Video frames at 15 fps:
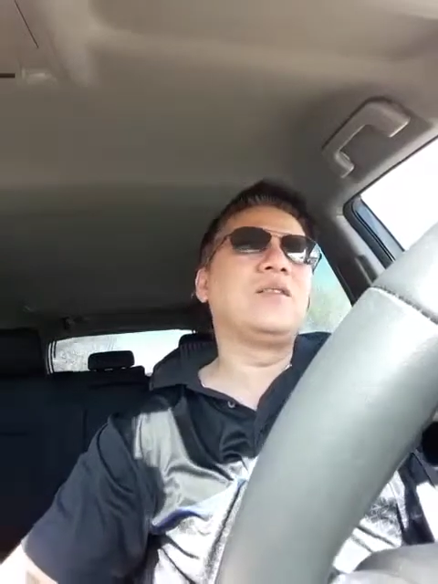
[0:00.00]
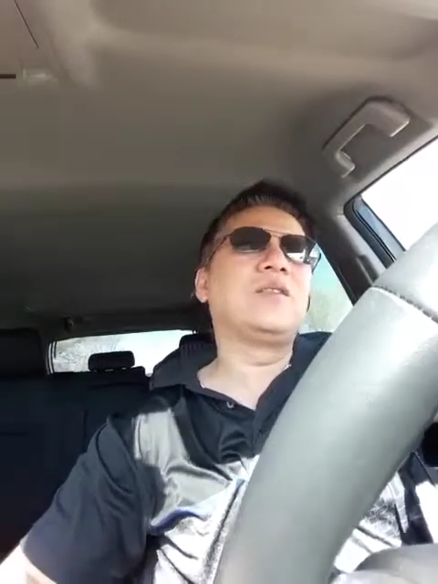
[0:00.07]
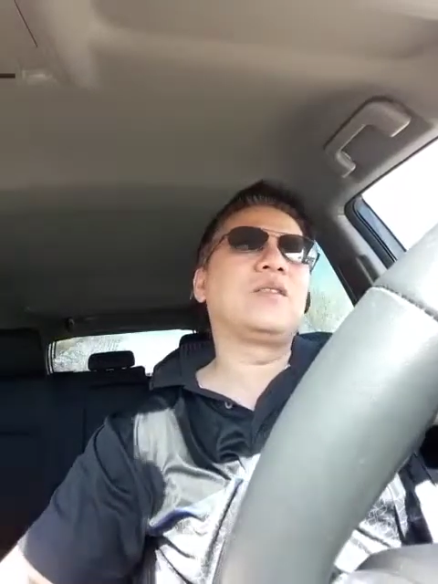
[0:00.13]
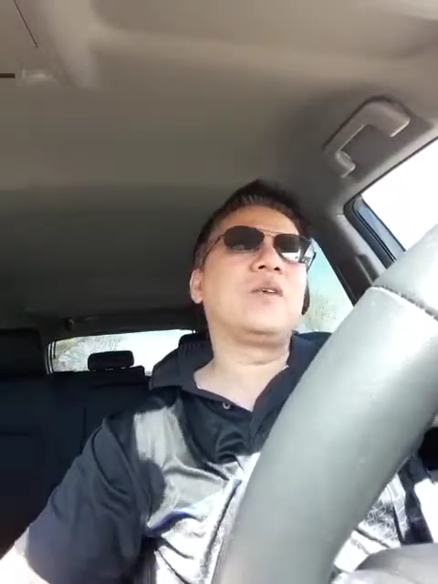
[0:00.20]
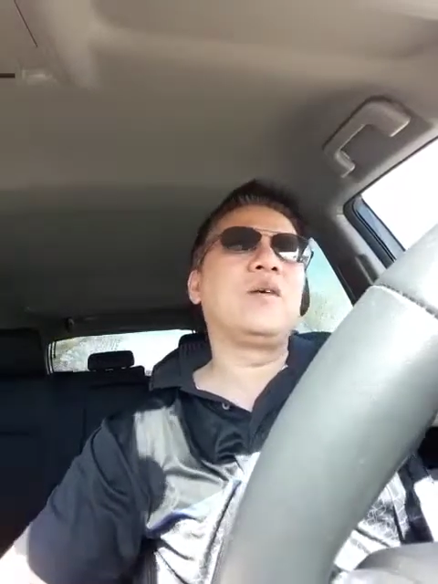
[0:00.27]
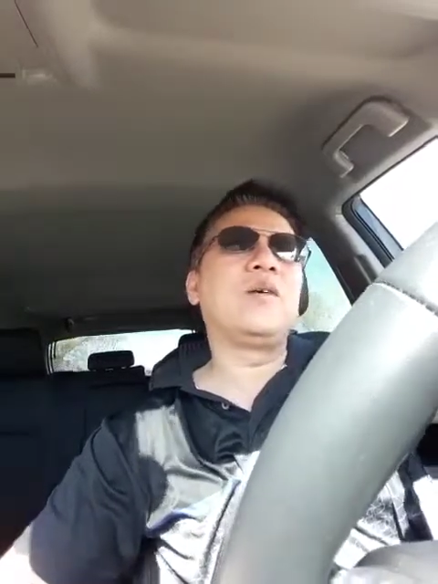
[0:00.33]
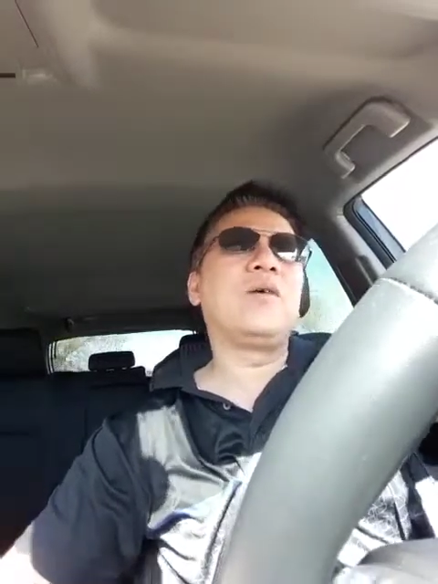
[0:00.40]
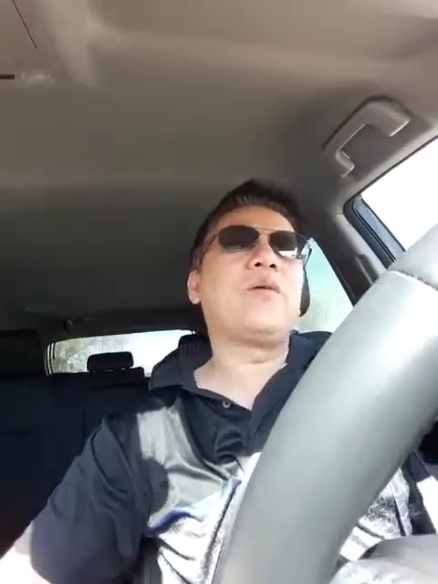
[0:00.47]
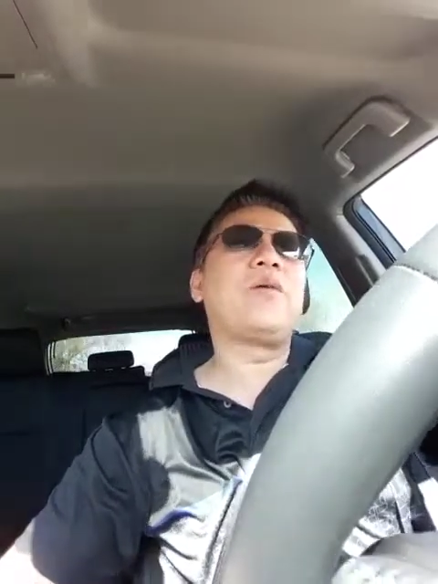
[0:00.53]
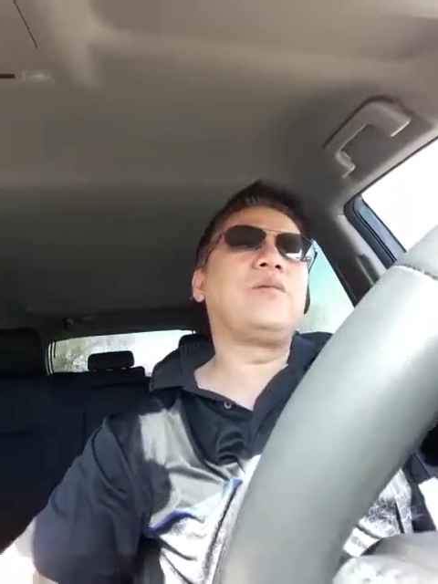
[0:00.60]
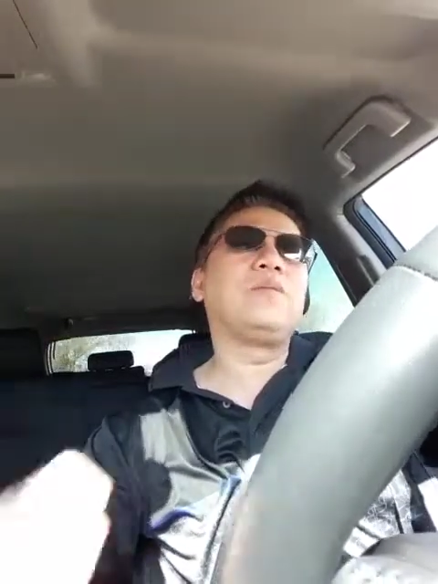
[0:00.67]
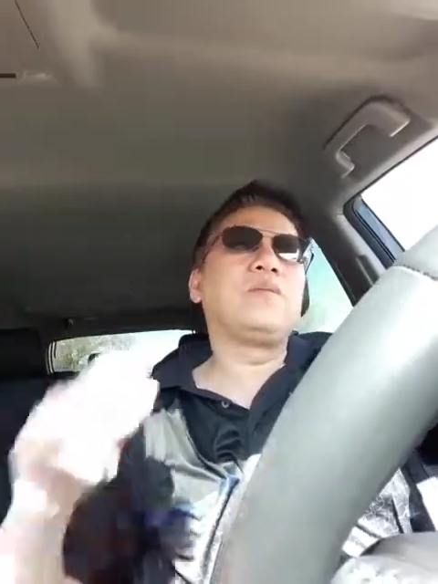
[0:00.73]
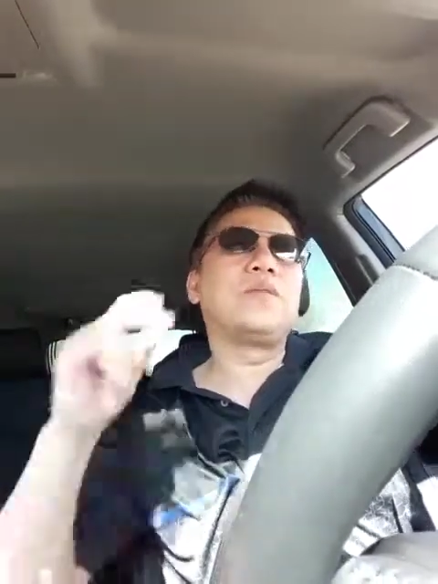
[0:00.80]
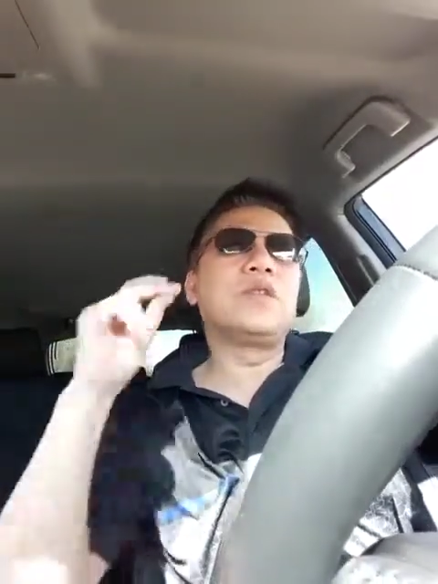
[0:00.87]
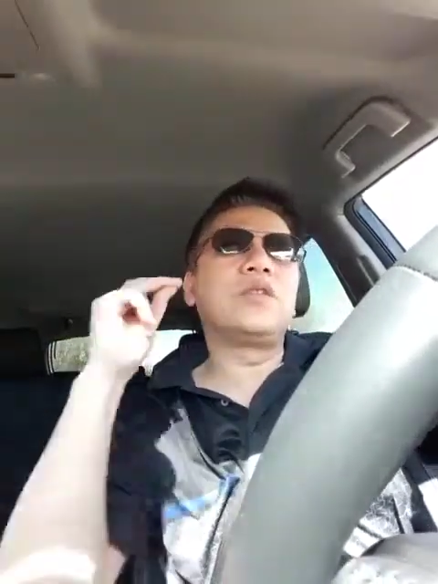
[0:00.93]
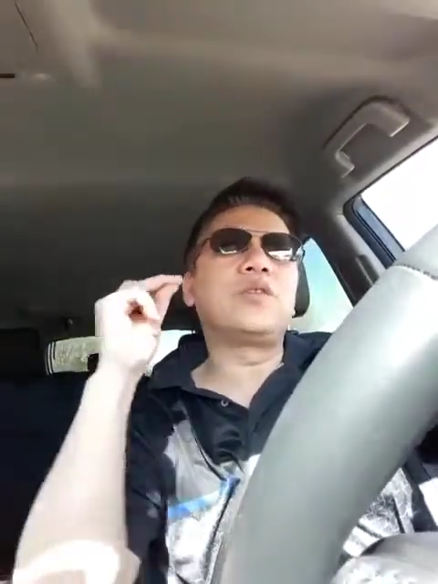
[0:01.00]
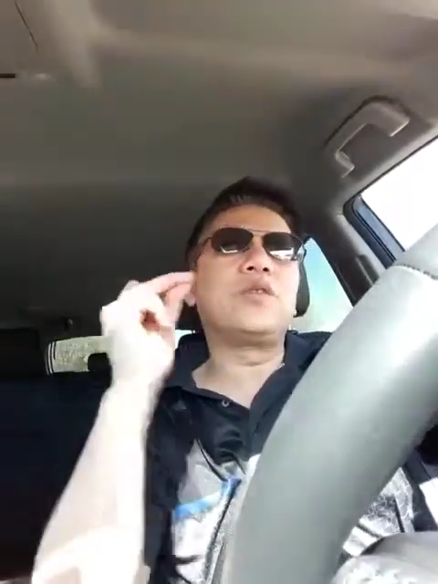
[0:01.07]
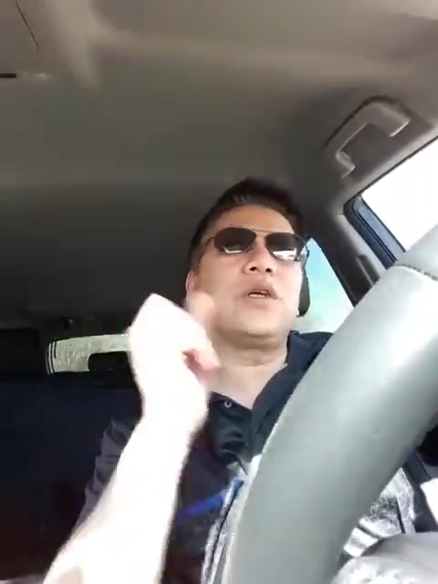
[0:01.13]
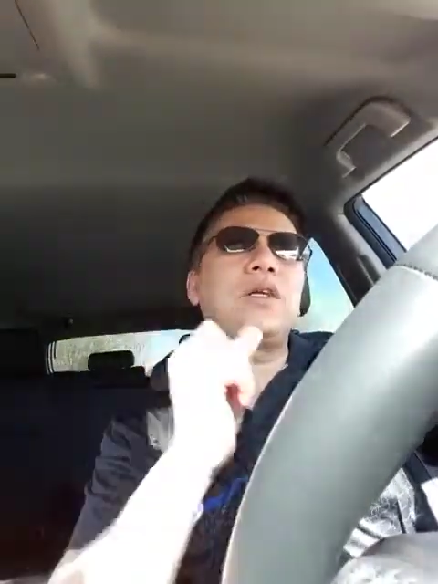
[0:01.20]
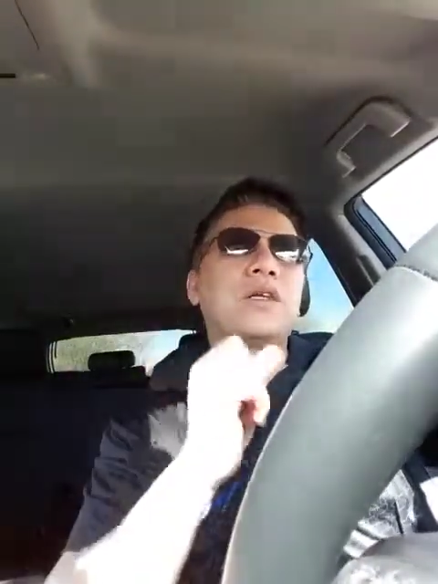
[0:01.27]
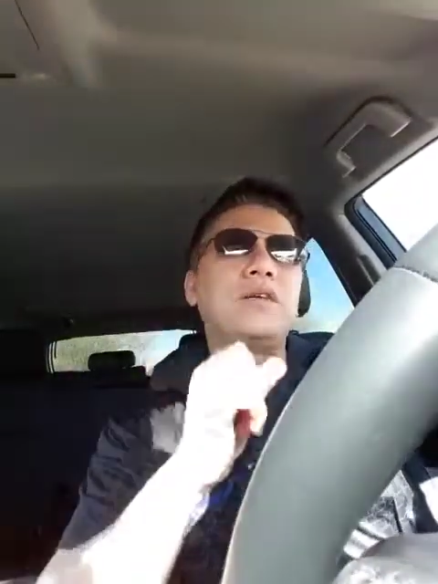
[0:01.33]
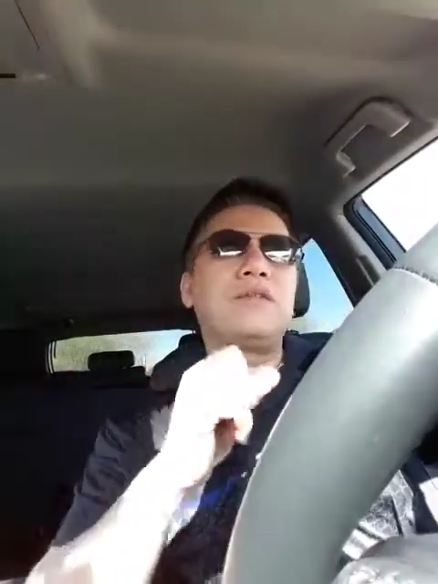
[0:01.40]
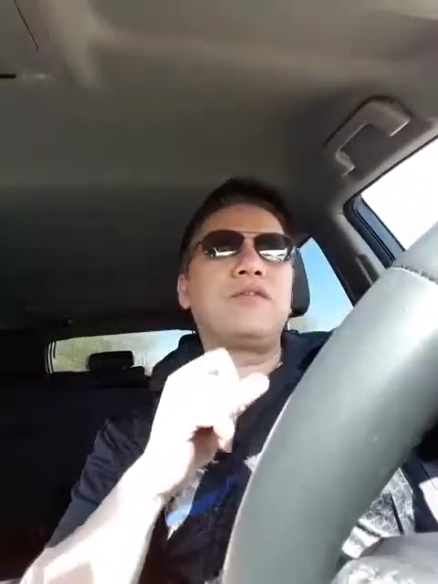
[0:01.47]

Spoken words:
So the trick